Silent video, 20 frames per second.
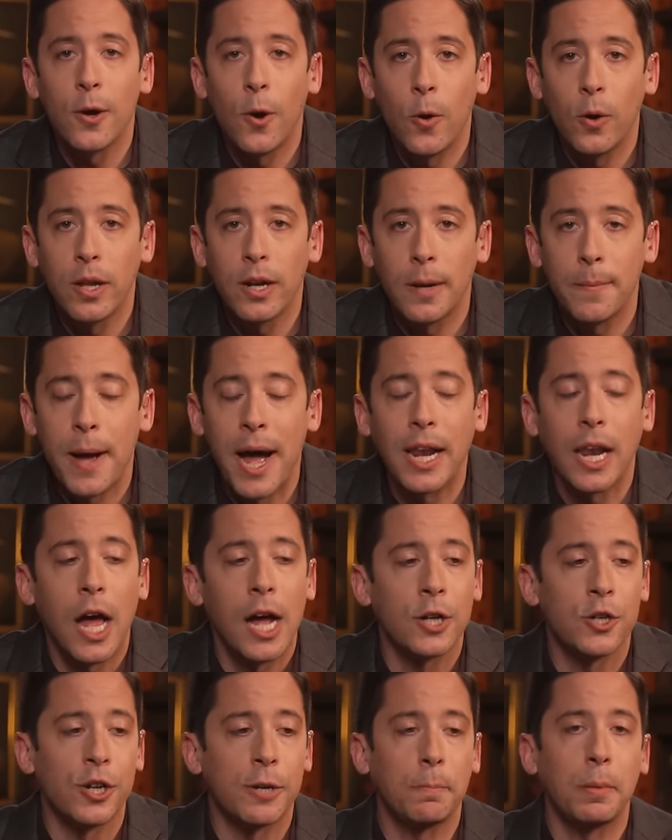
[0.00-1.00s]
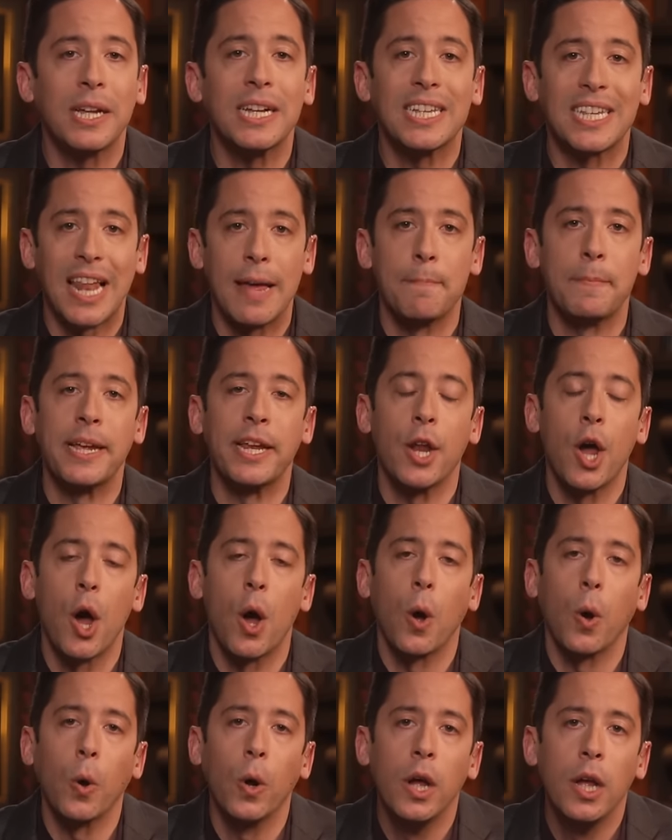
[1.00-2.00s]
a hole in my logic, please let me
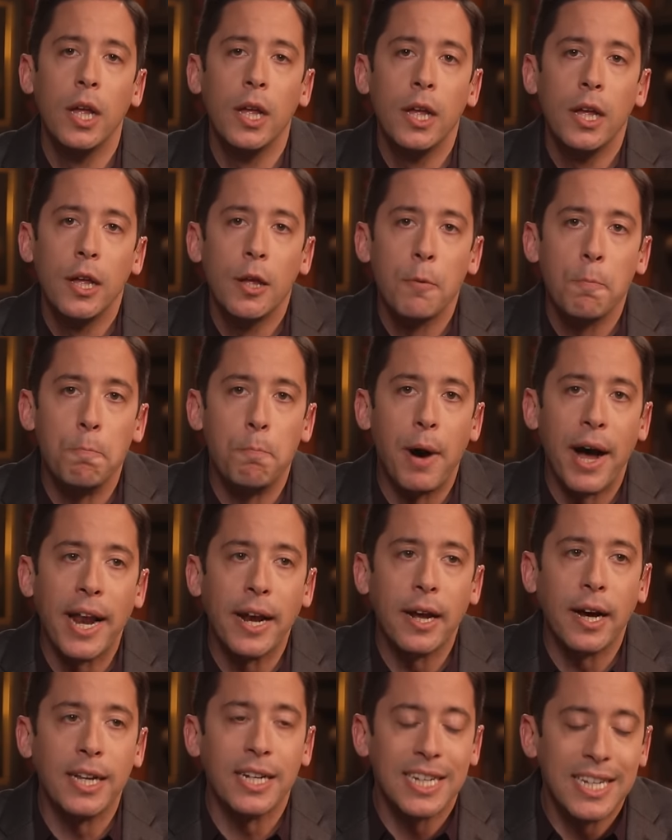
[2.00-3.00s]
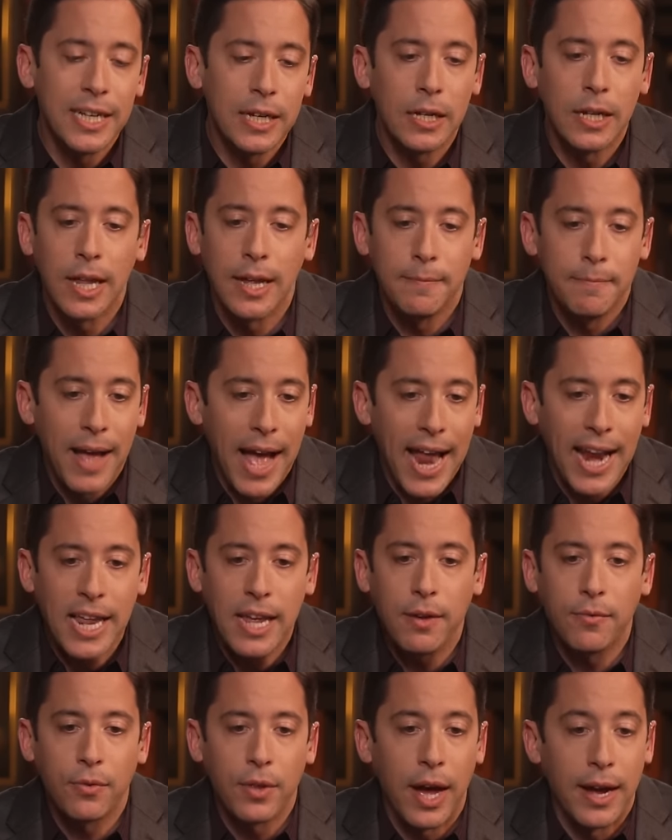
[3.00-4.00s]
know. But until
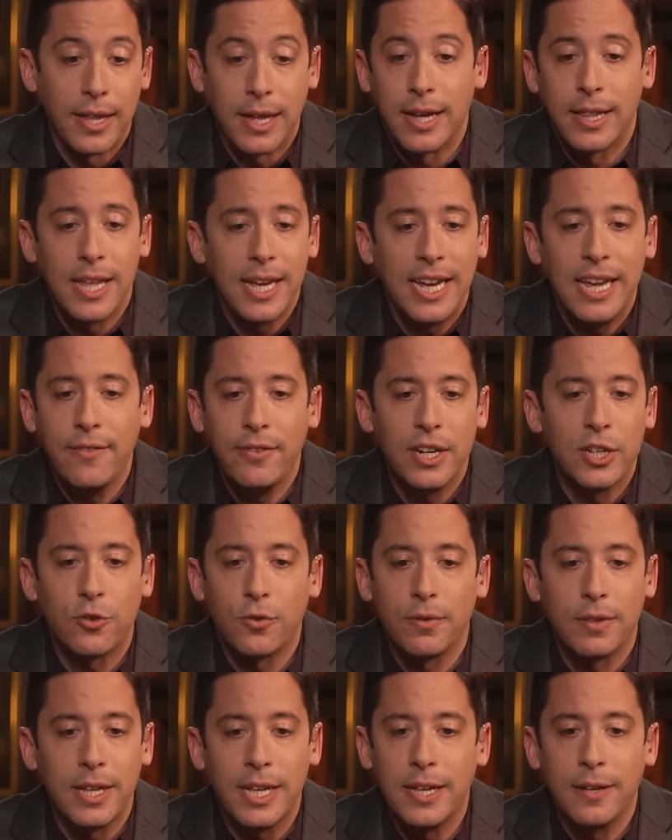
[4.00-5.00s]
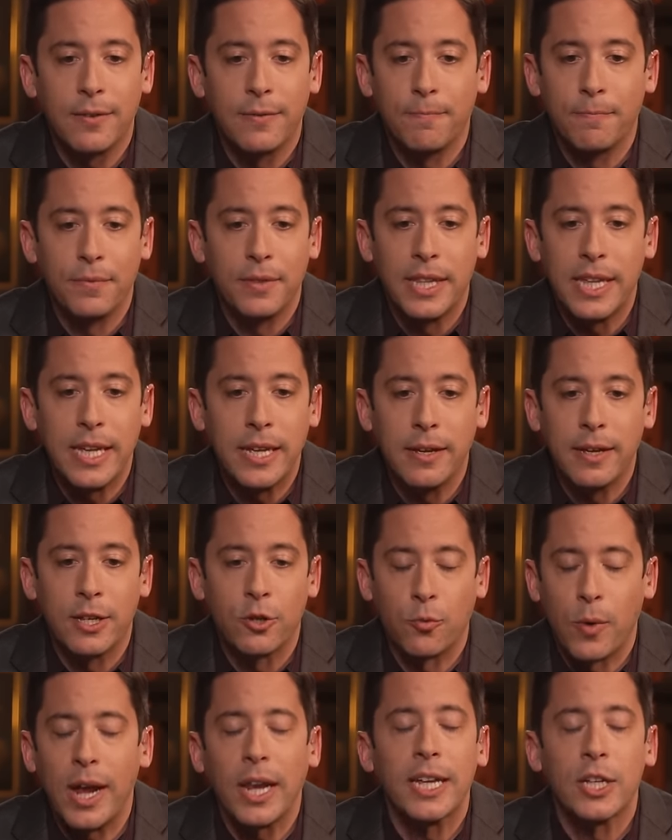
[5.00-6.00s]
any of the, I, I think even as the the
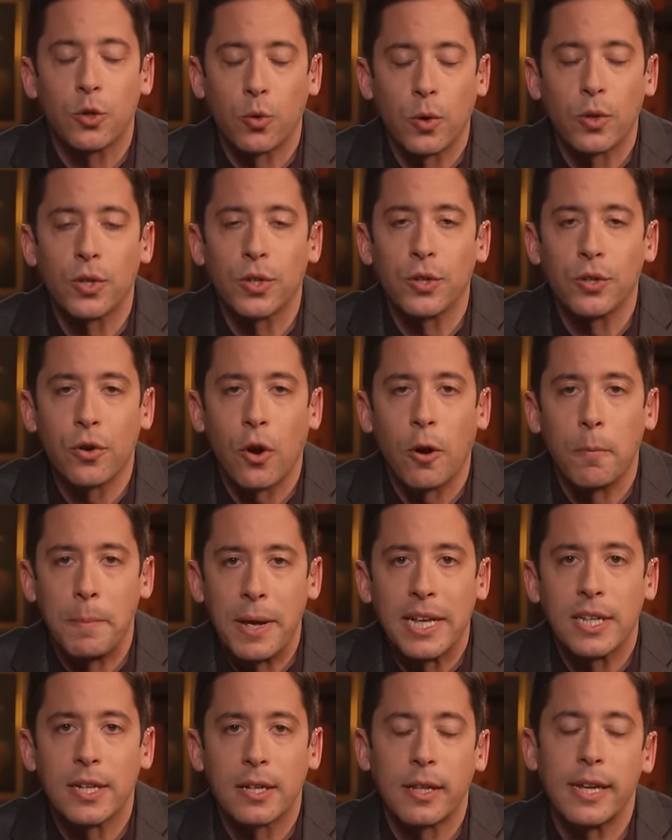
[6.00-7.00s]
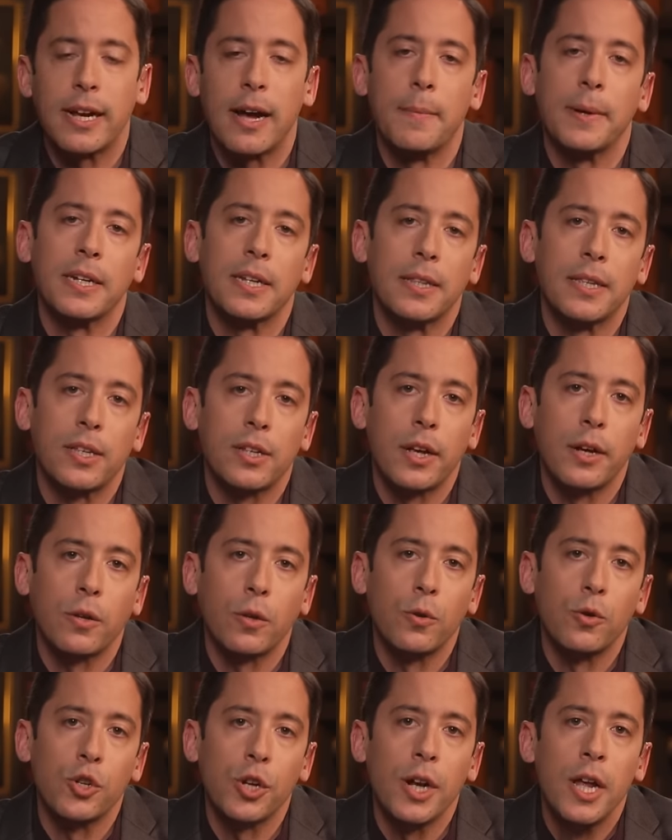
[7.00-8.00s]
Israeli sources are basically coming to this
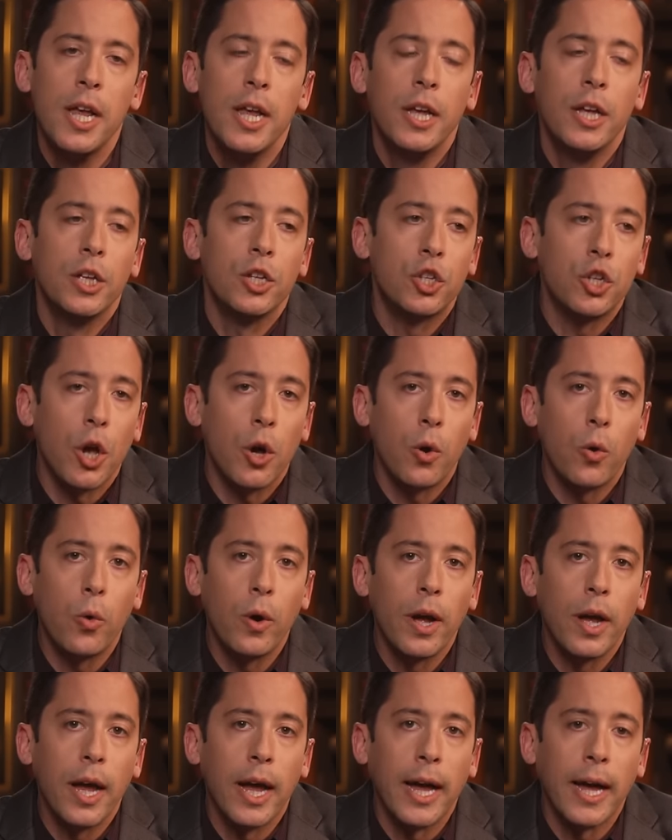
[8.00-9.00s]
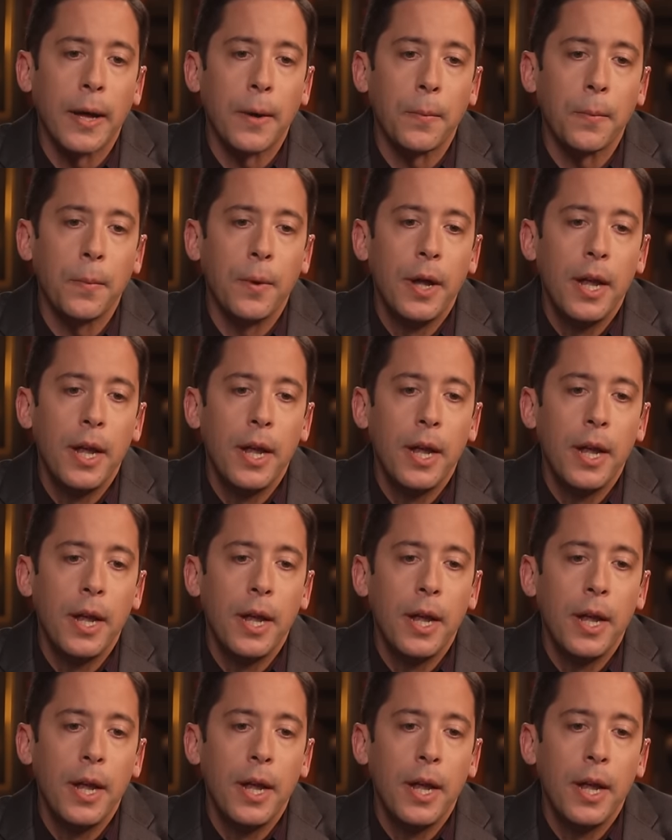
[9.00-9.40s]
conclusion. So uh,